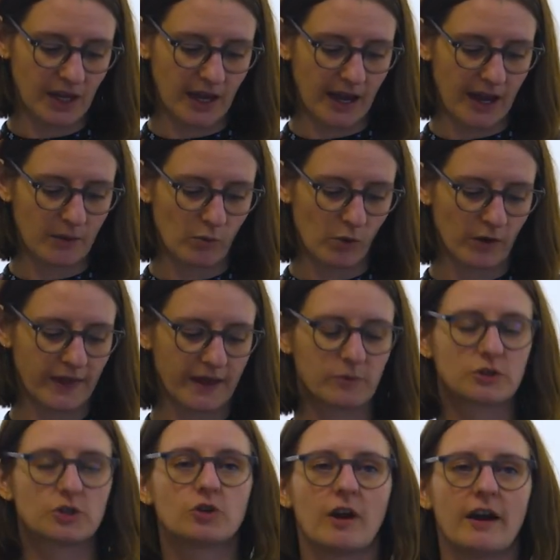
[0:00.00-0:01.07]
And what they
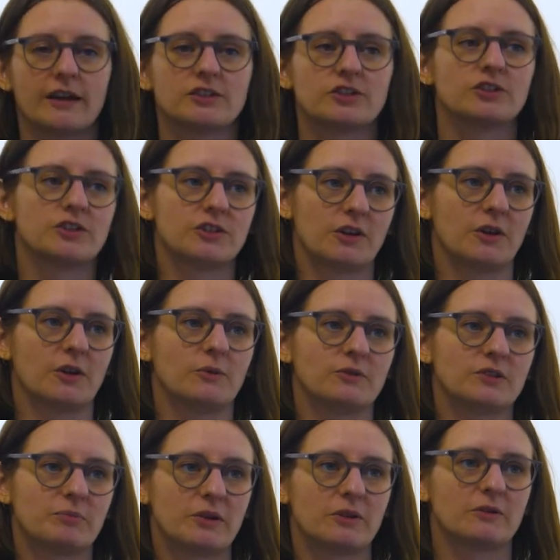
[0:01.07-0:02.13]
were trying to do
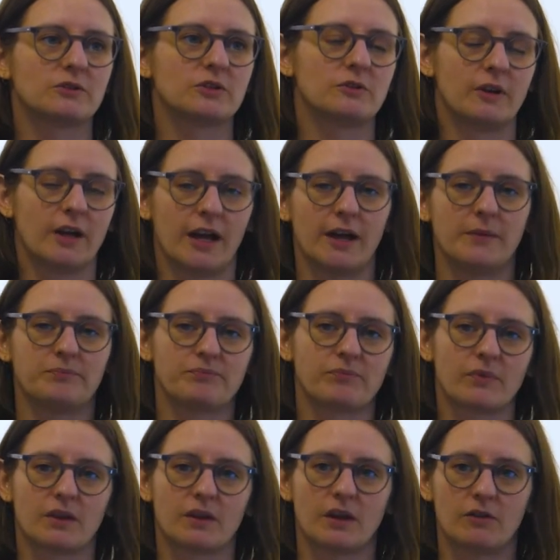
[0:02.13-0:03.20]
was build a
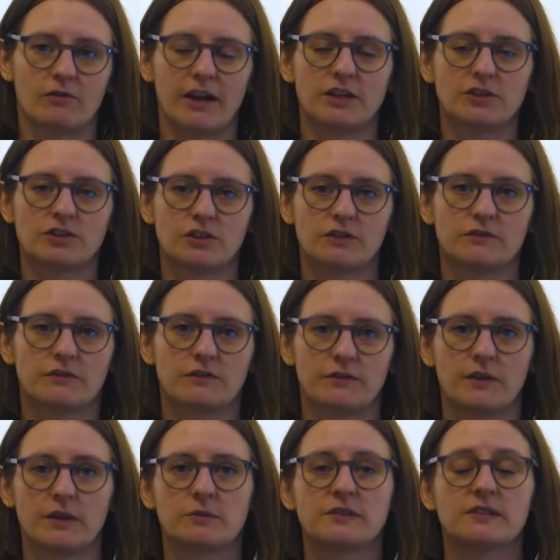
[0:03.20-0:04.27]
range of
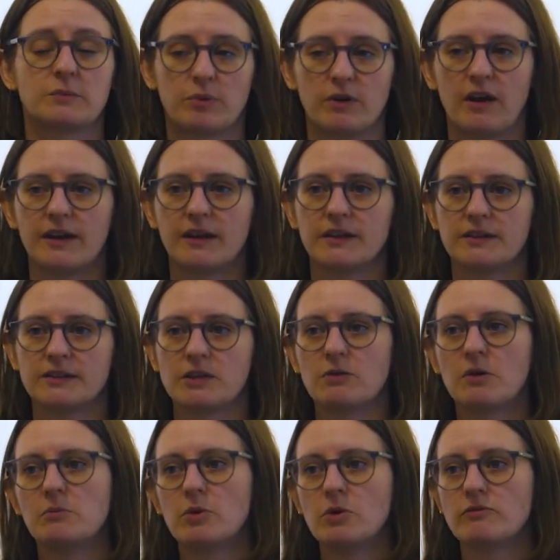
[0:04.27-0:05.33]
suppliers who
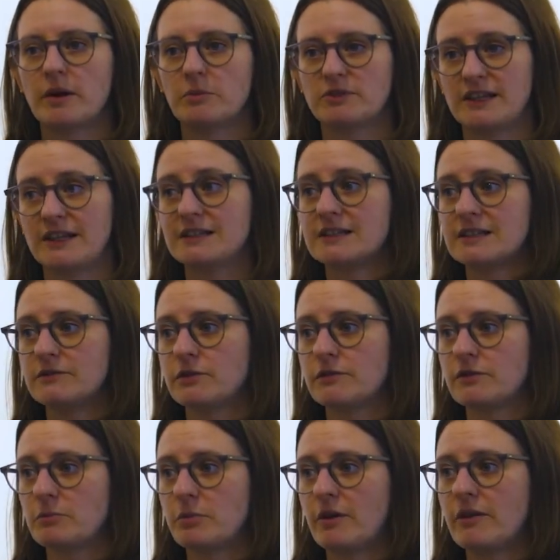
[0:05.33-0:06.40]
were more representative
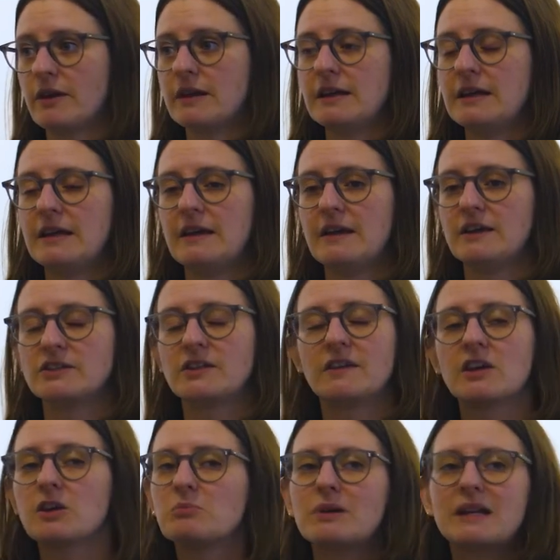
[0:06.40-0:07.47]
of the borough. So they
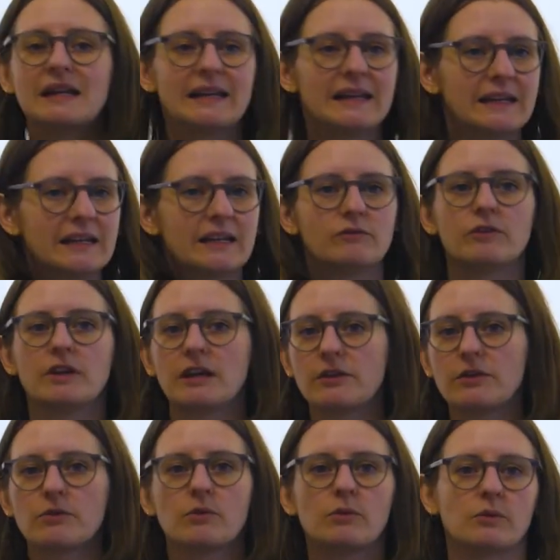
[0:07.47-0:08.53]
completely
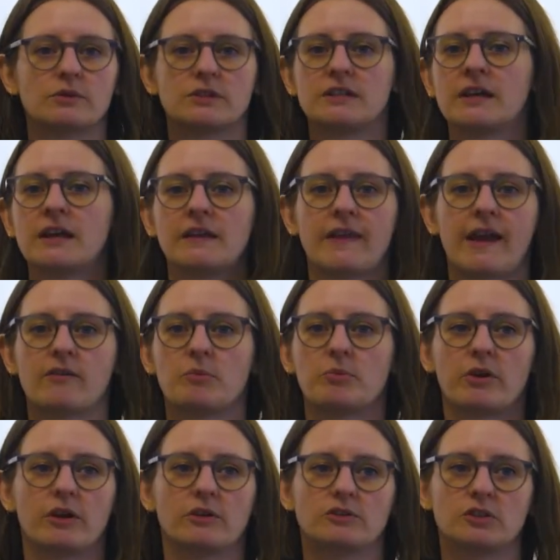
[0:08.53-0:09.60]
rethought their
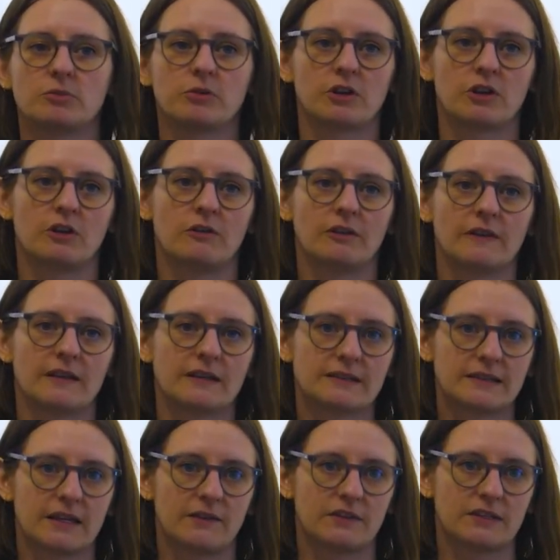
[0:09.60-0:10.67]
approach to procuring these
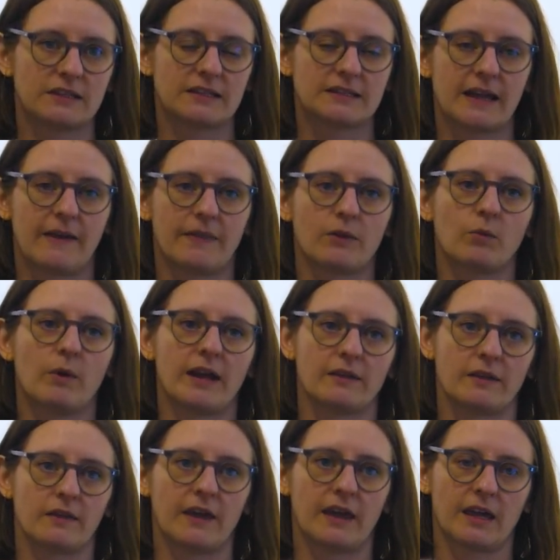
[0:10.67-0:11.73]
services and the way
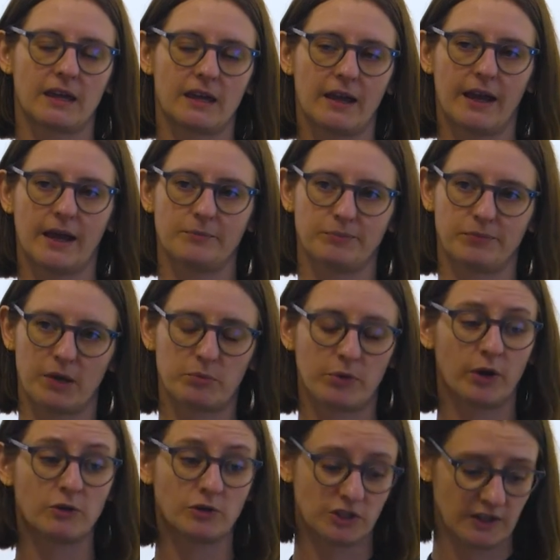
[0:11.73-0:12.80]
that they
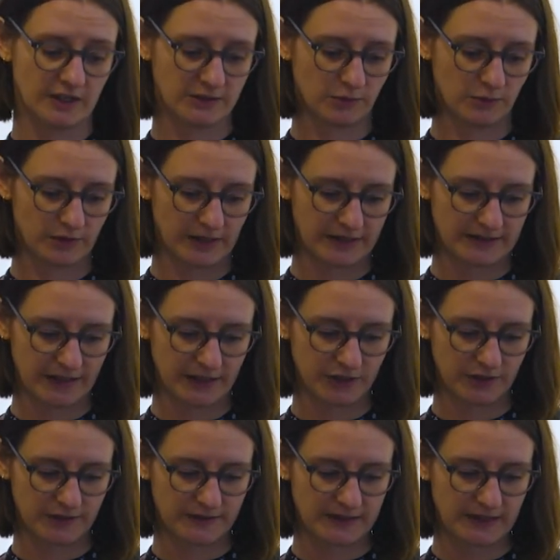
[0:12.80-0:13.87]
approached these
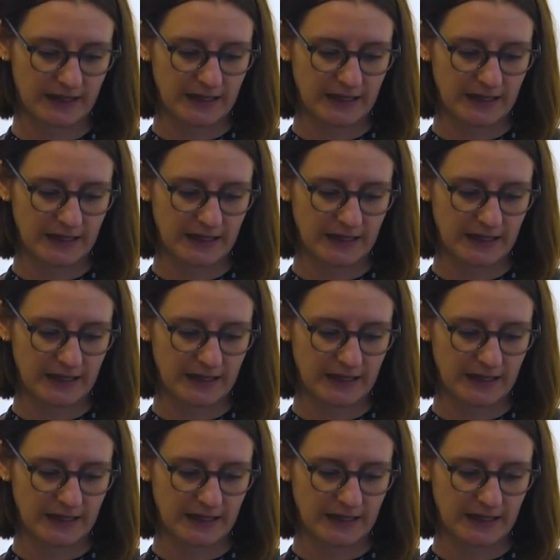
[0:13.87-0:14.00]
organisations.